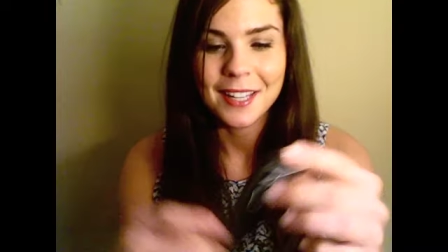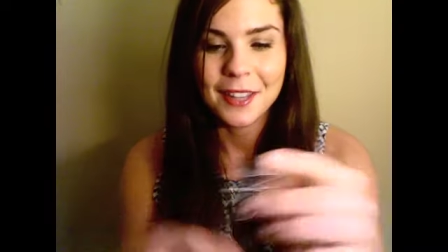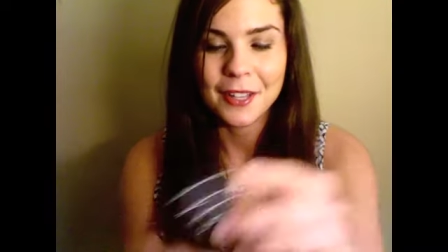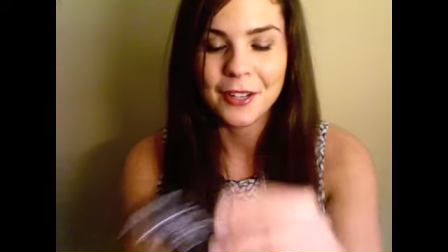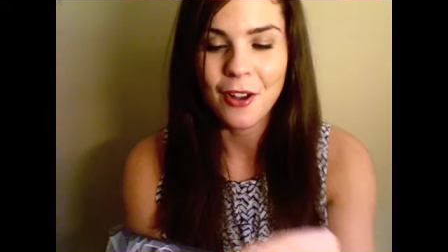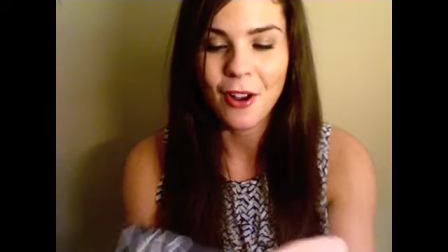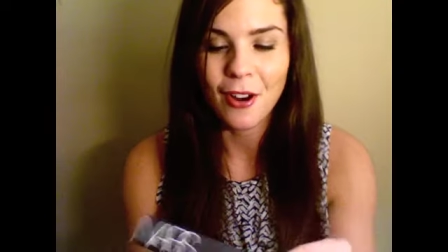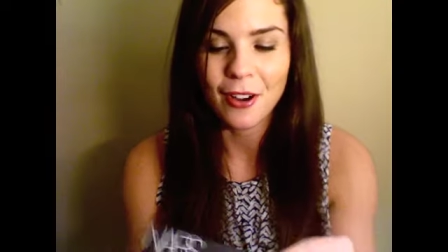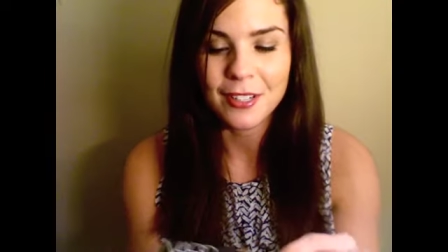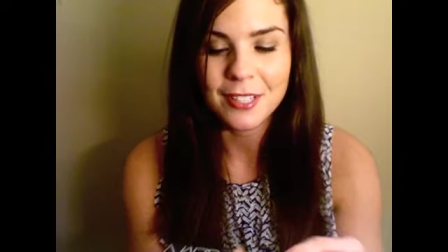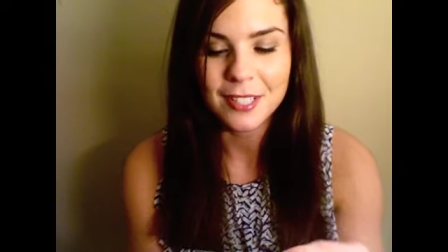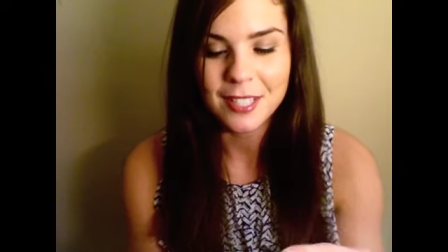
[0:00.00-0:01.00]
the
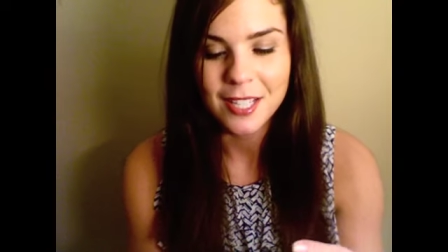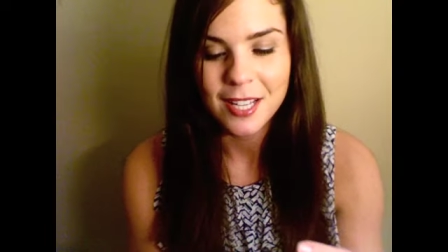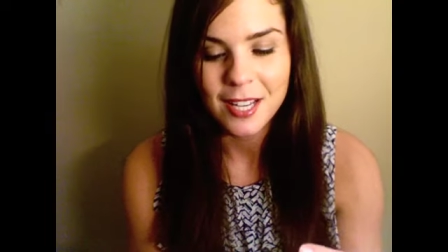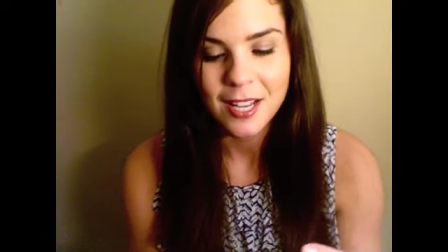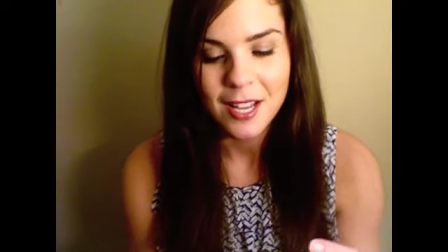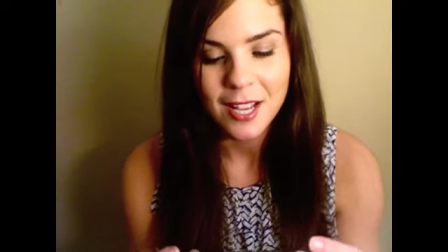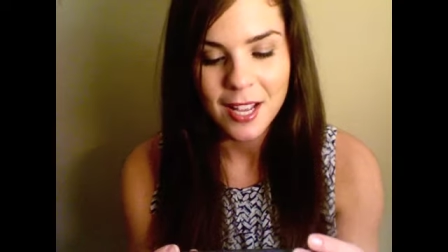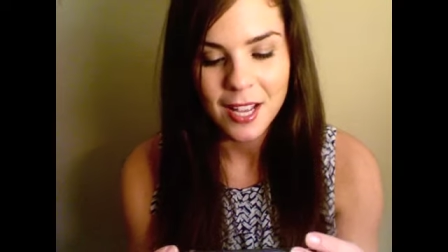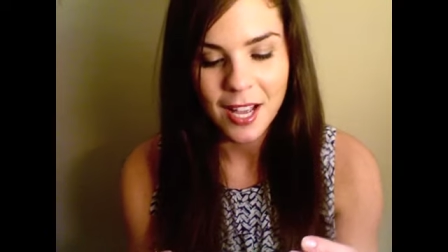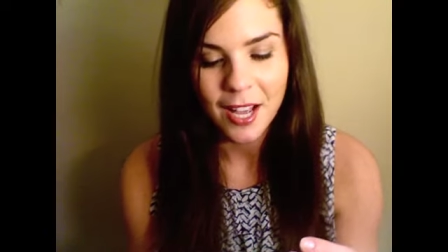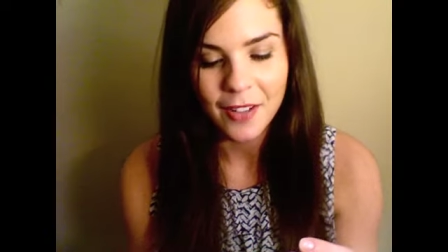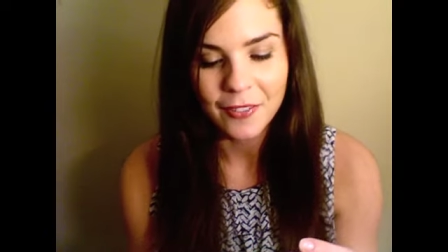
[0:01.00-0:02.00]
NARS
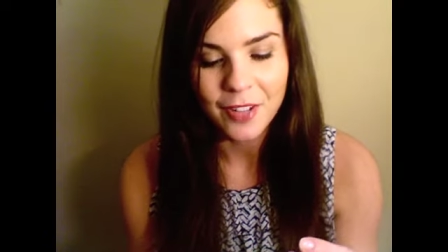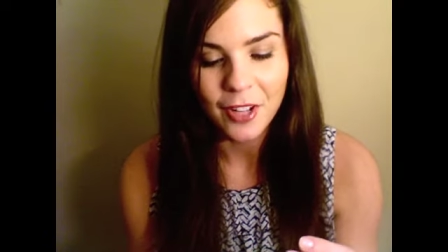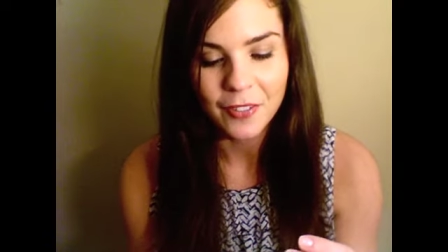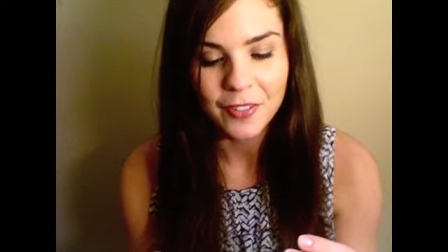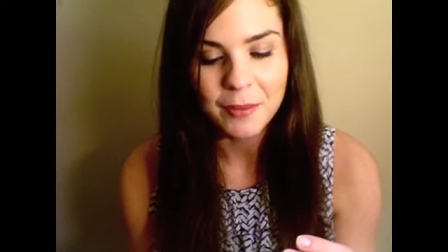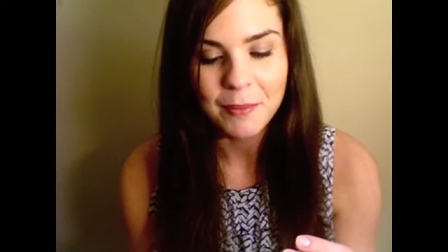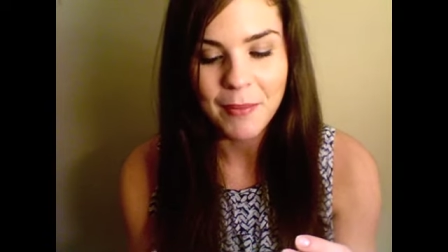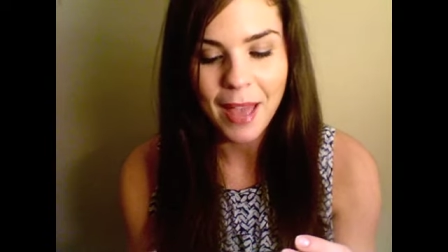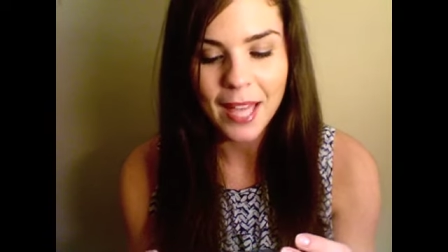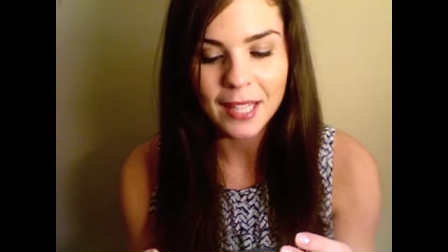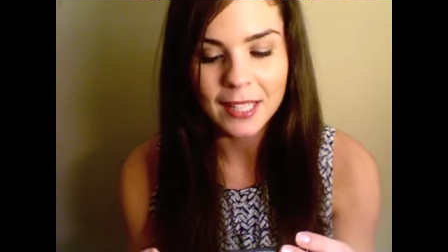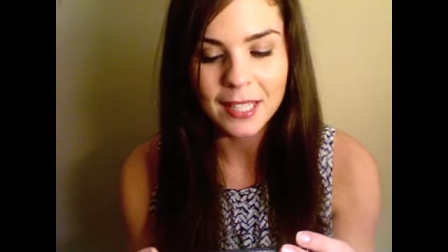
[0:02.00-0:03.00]
uh, Velvet
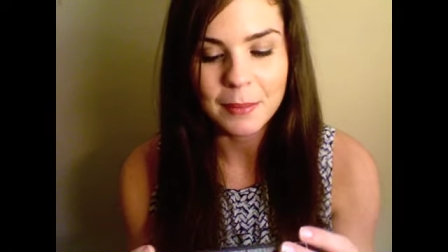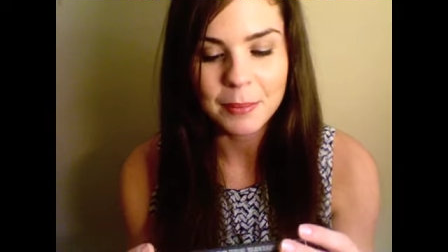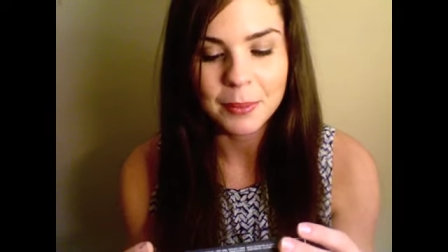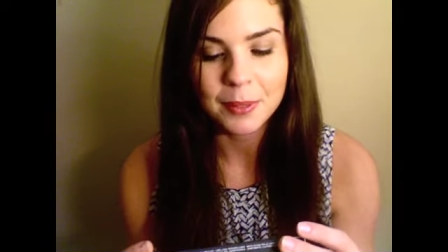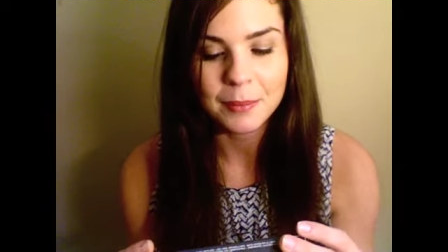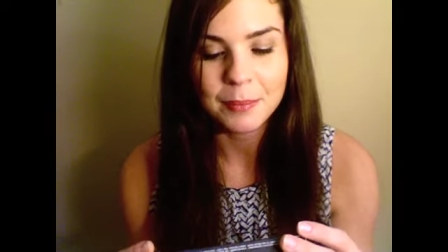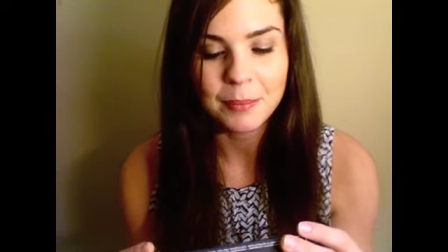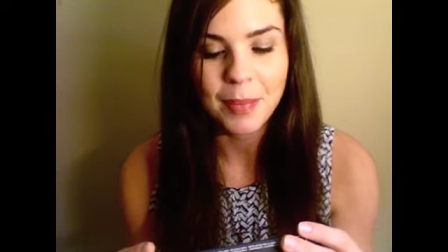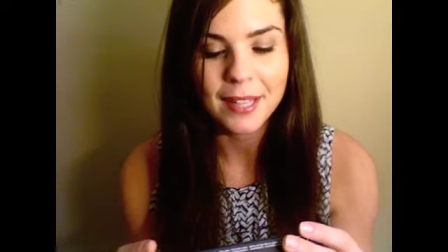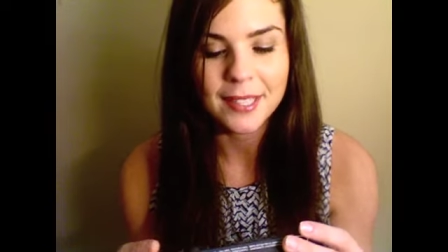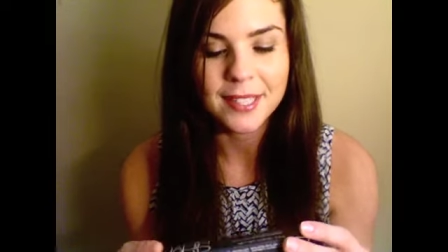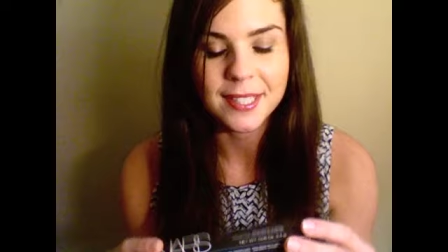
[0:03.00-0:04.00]
Matte Lip
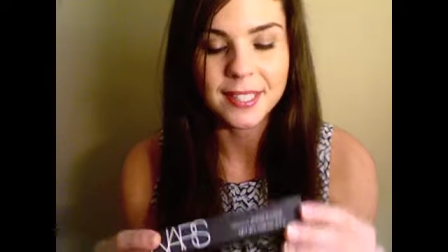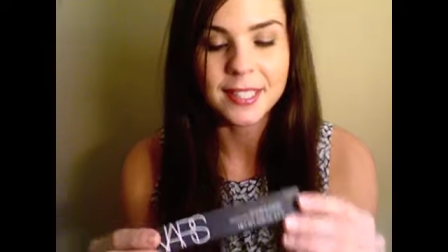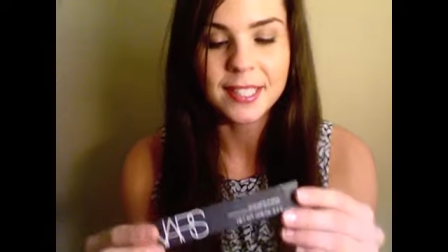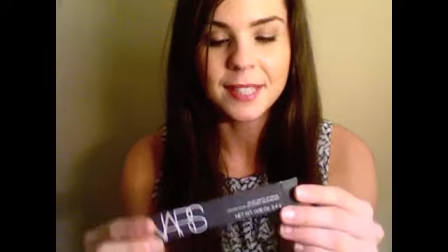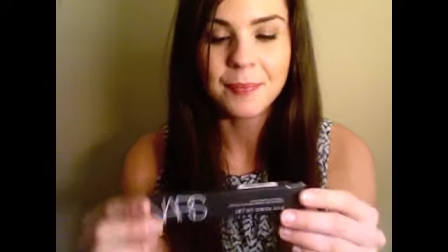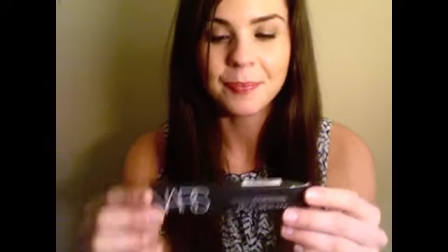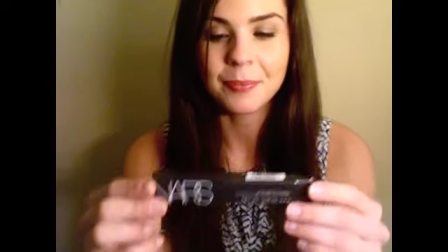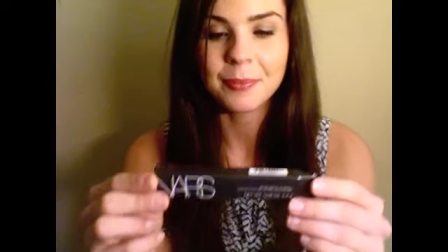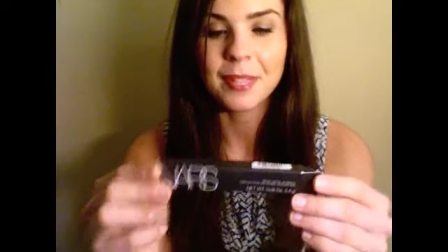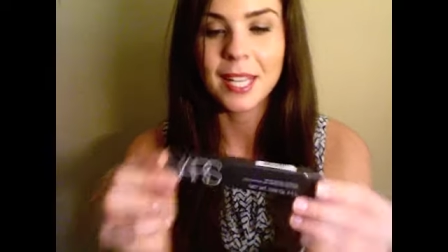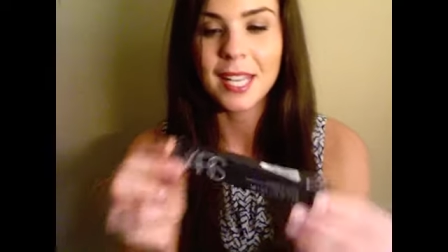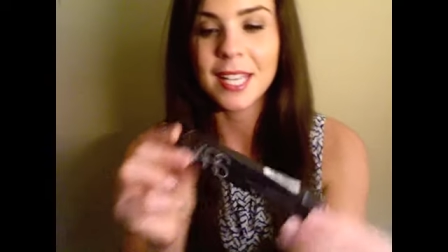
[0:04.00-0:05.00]
Pencil
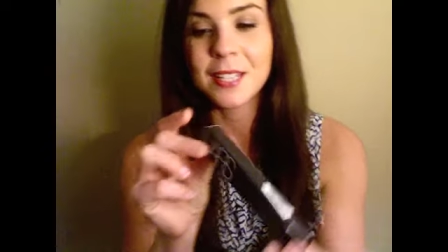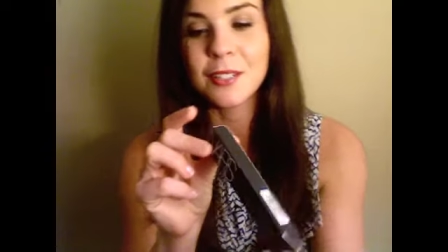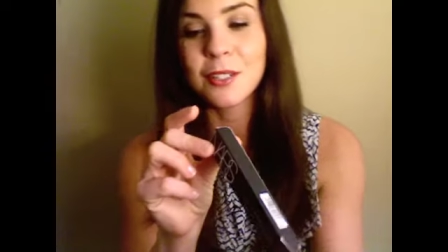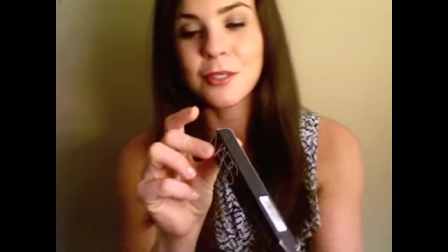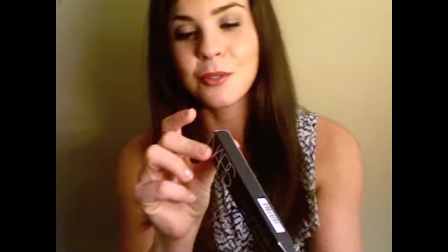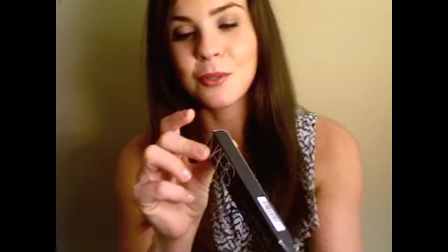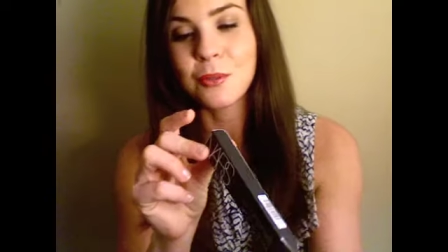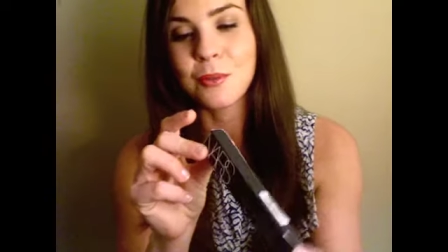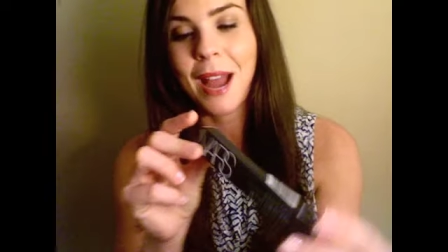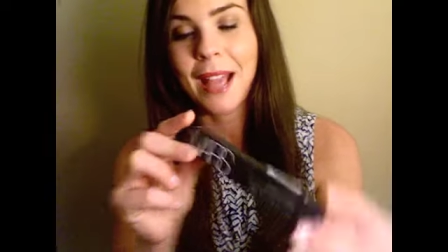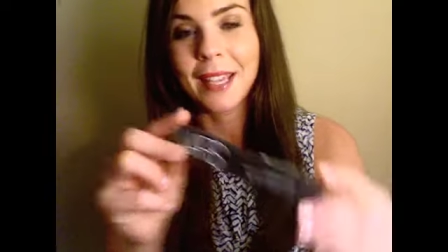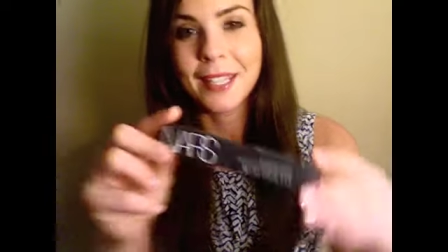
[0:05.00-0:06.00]
in
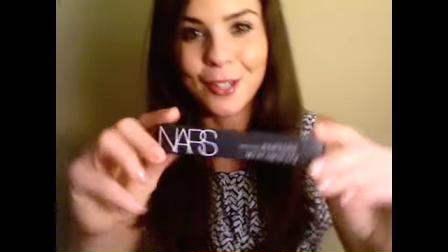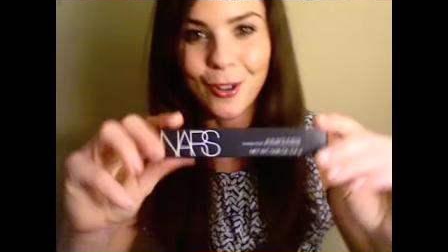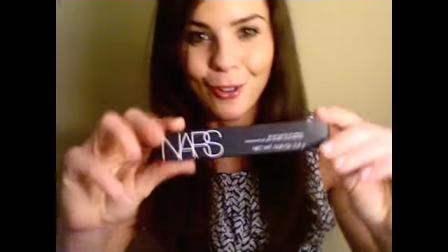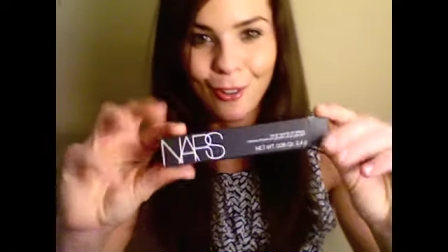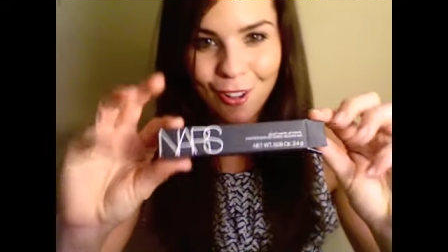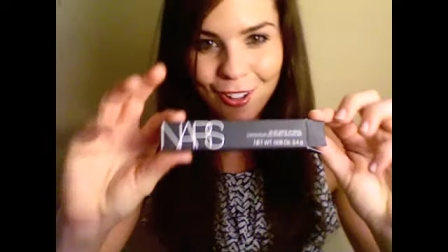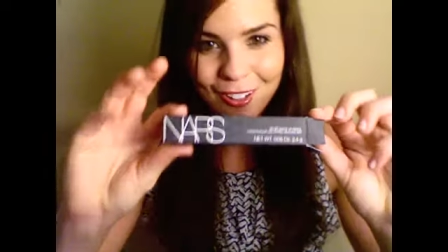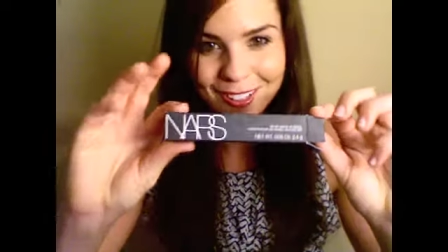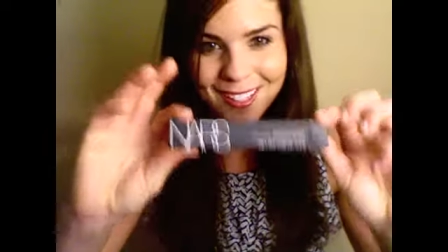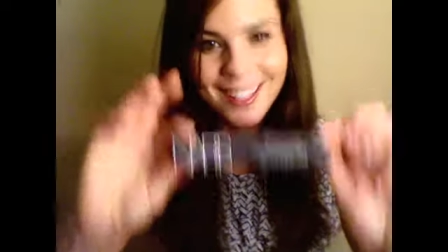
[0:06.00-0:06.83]
Dragon Girl.